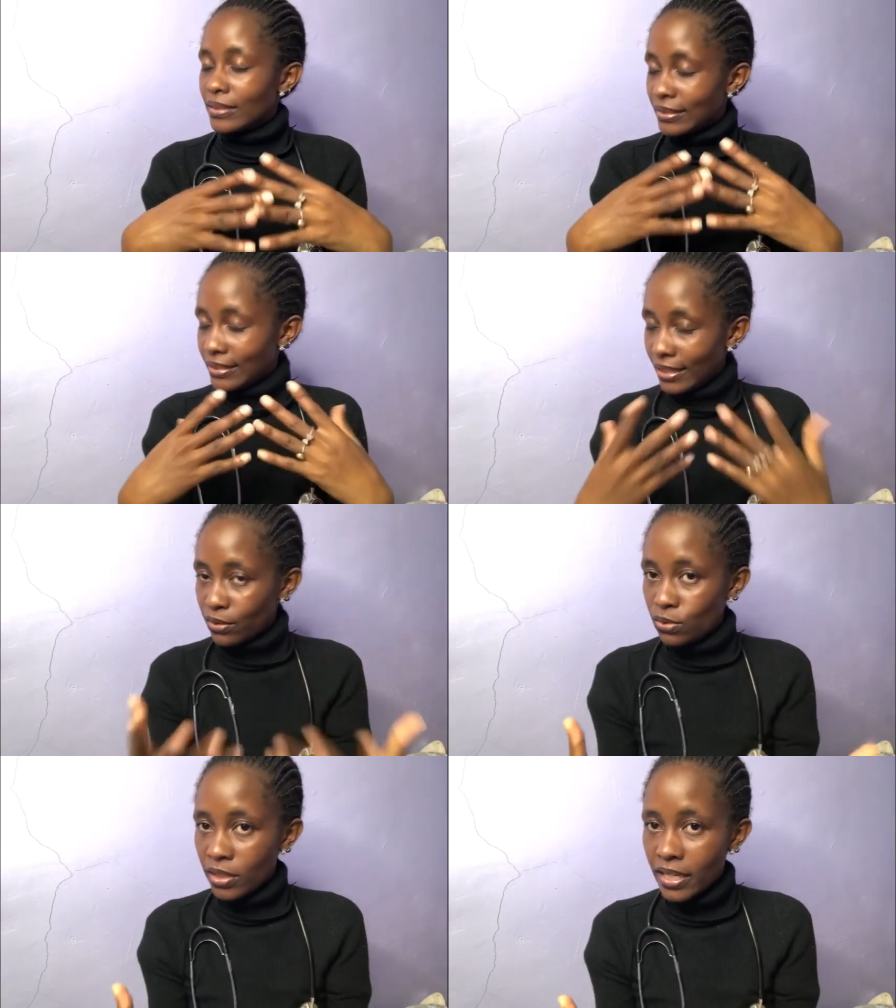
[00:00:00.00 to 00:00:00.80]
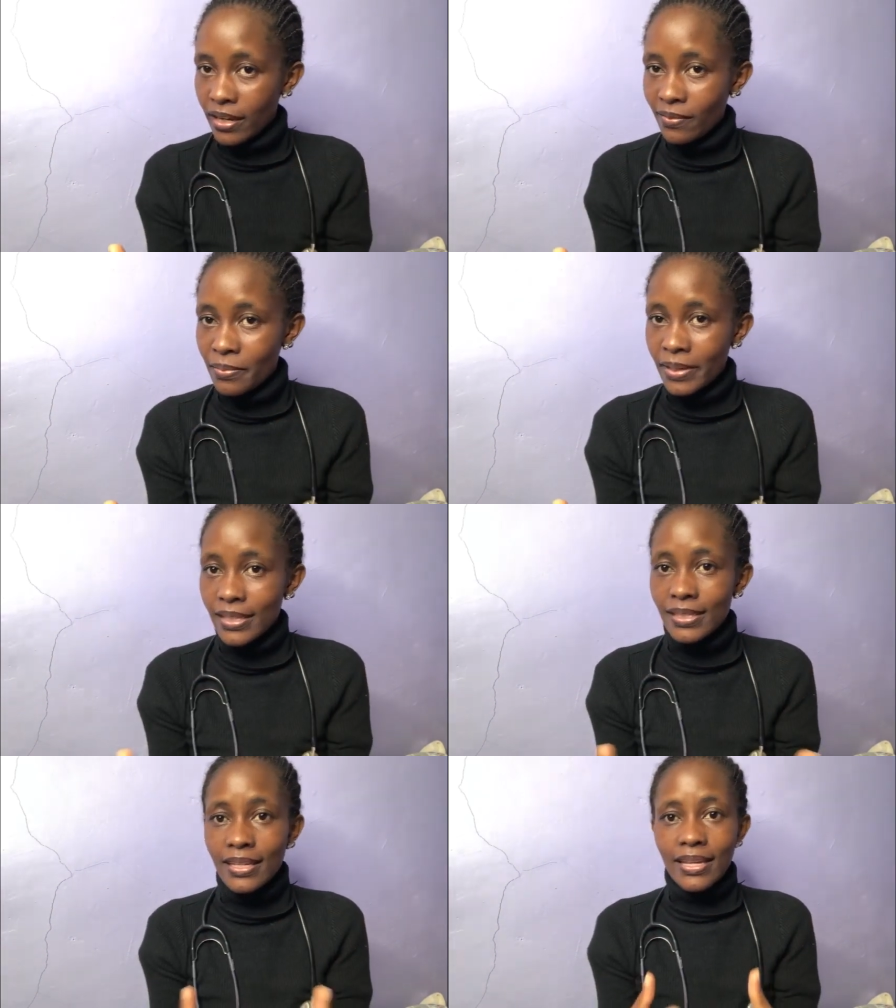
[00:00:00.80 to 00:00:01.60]
they usually have
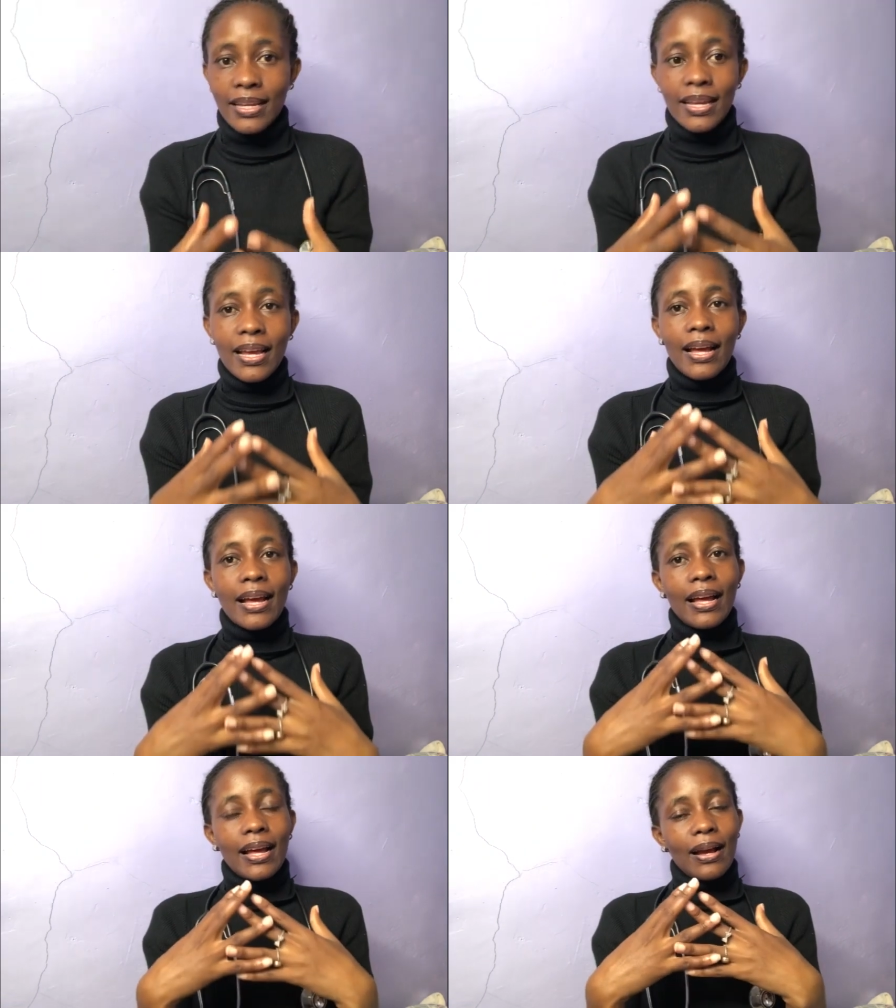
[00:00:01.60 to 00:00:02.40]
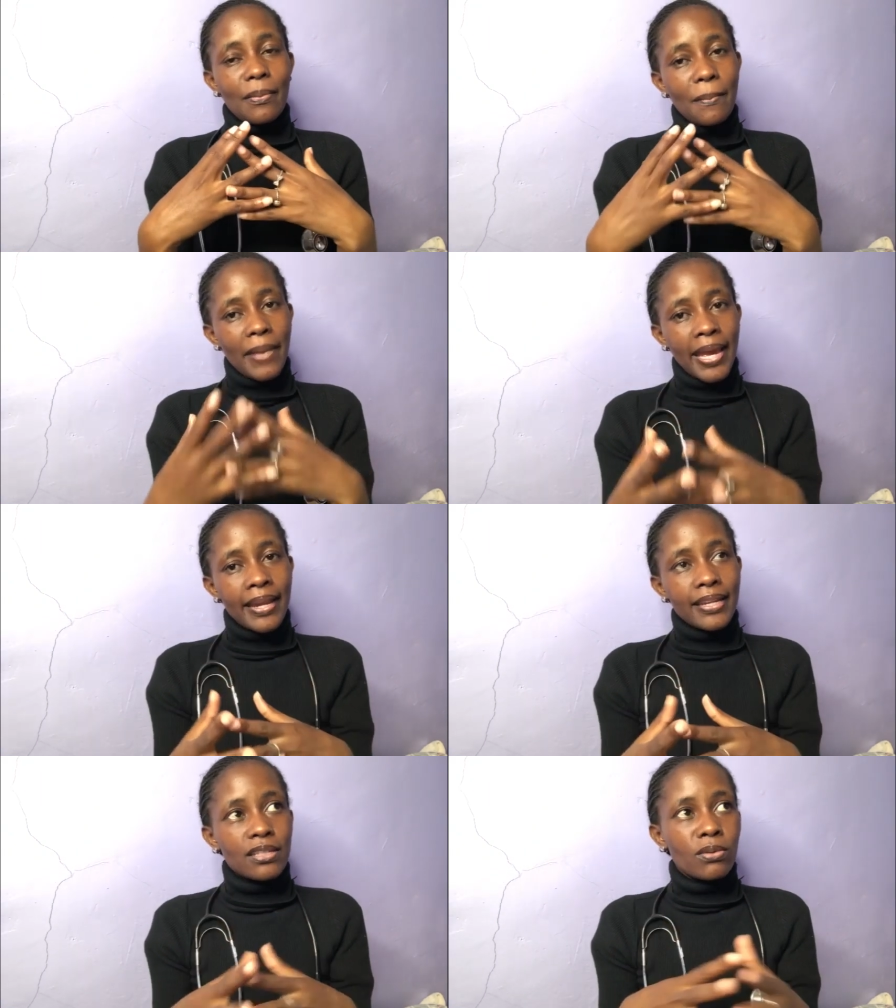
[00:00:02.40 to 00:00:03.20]
breast. Men
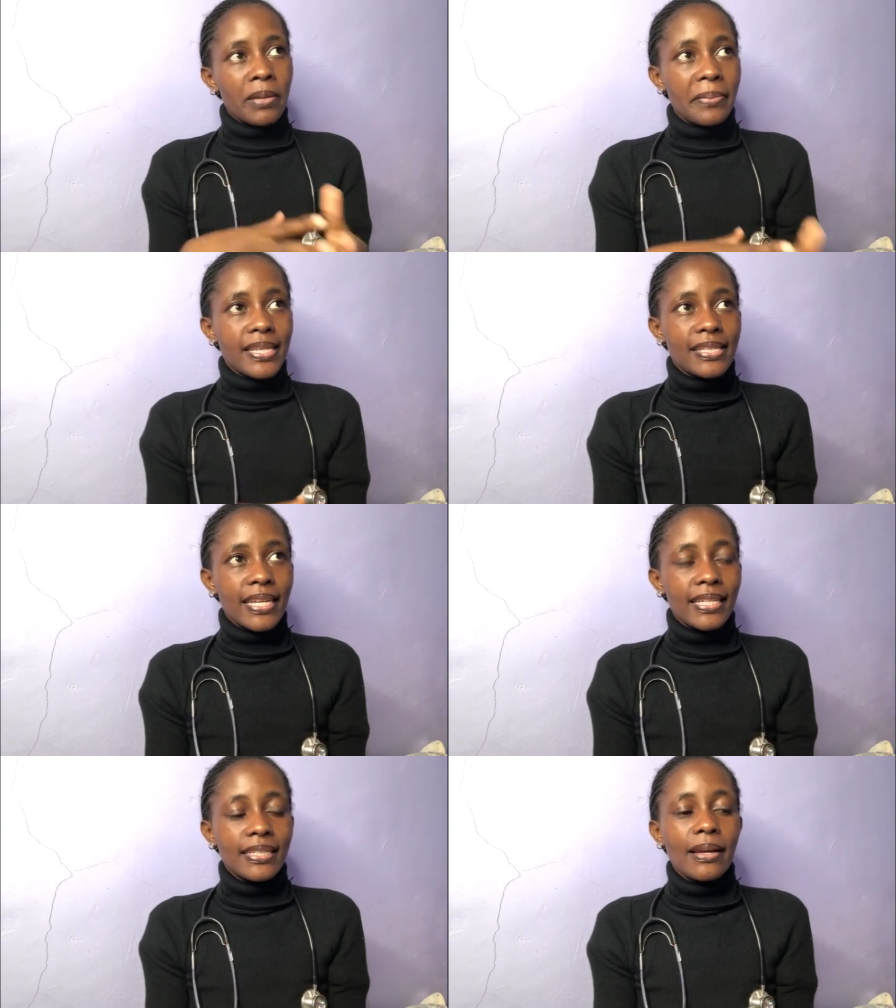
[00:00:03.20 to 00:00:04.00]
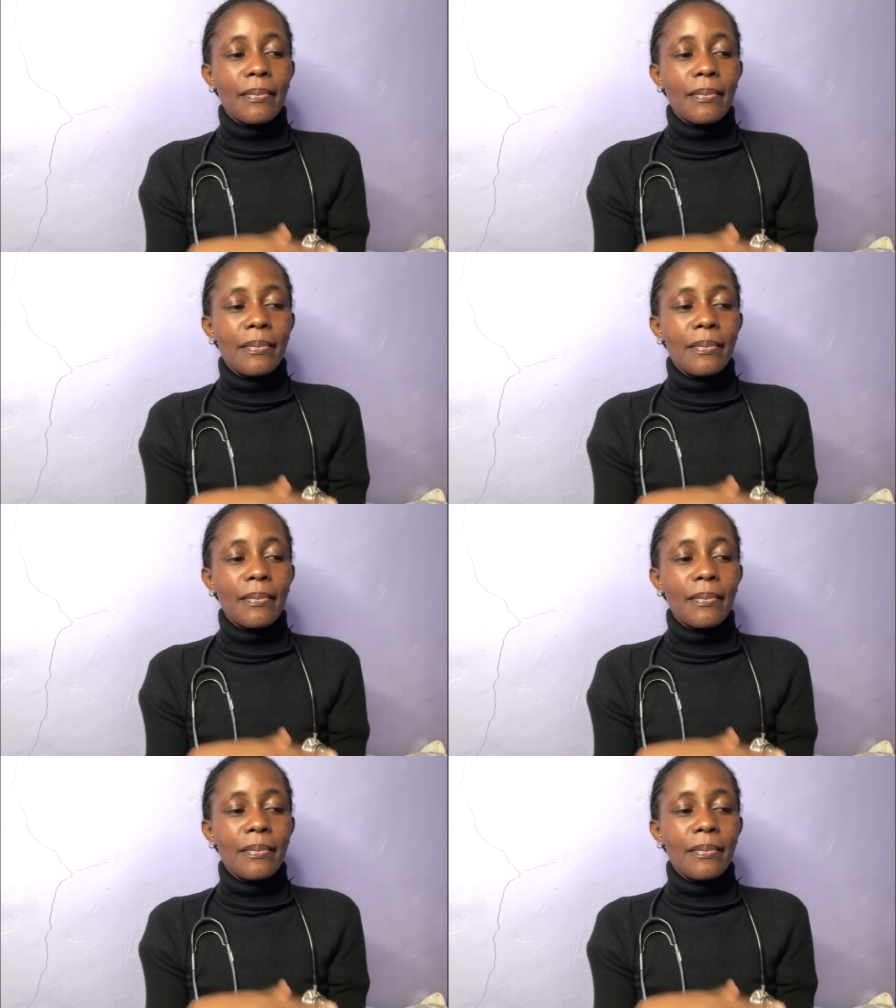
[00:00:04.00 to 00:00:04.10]
is 1%,